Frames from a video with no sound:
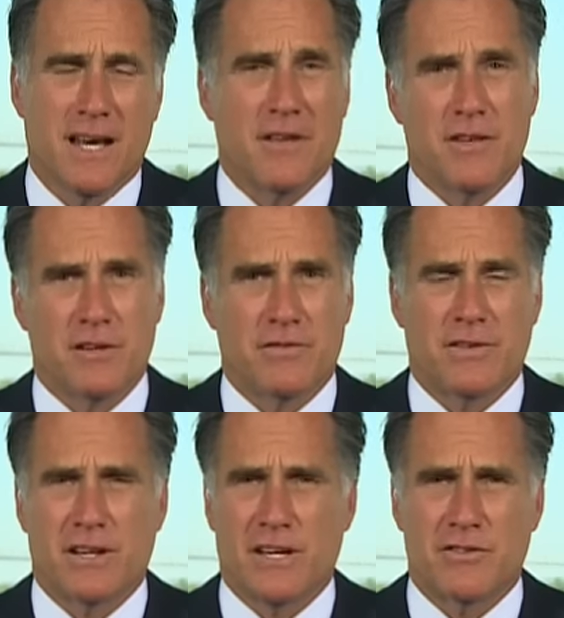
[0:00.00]
and that
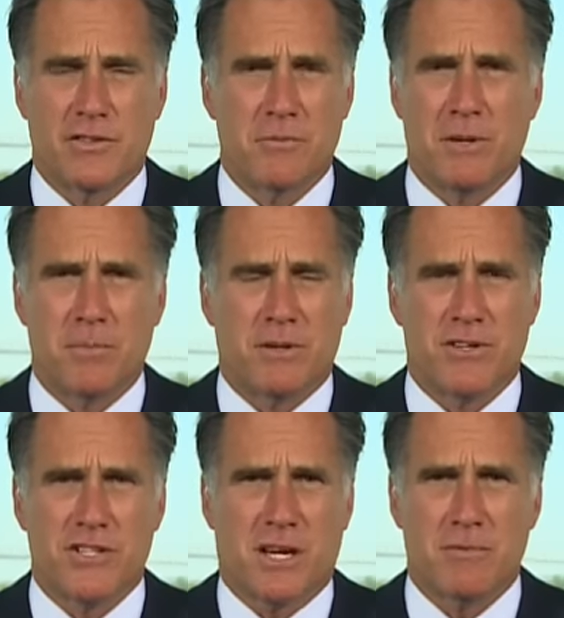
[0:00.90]
if two people of
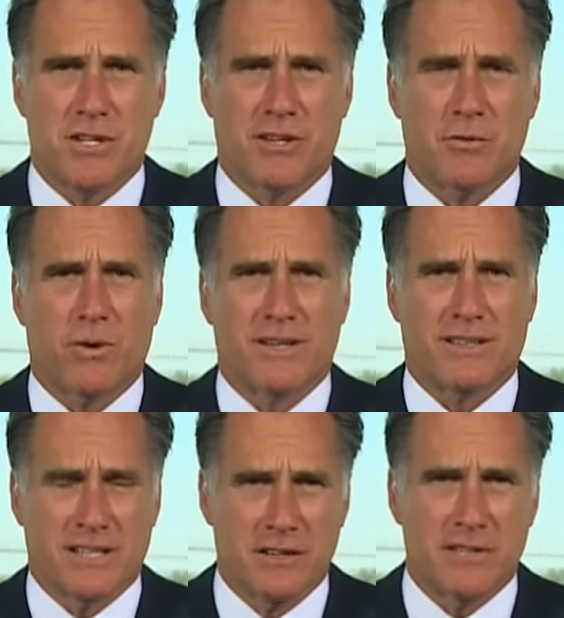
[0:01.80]
the same gender want
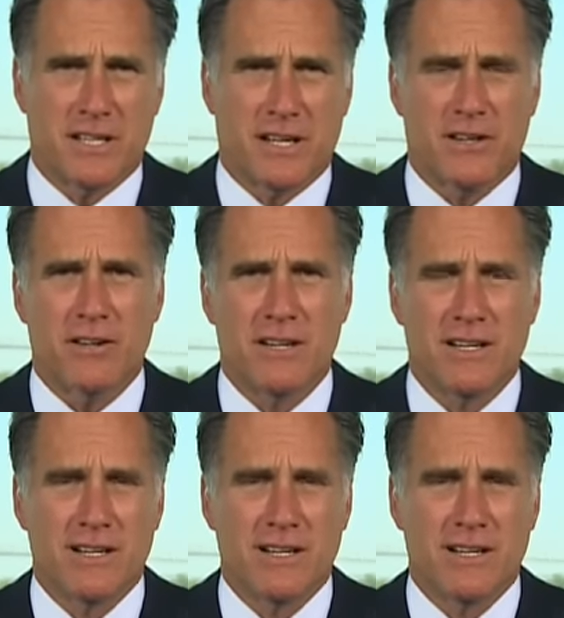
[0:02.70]
to live together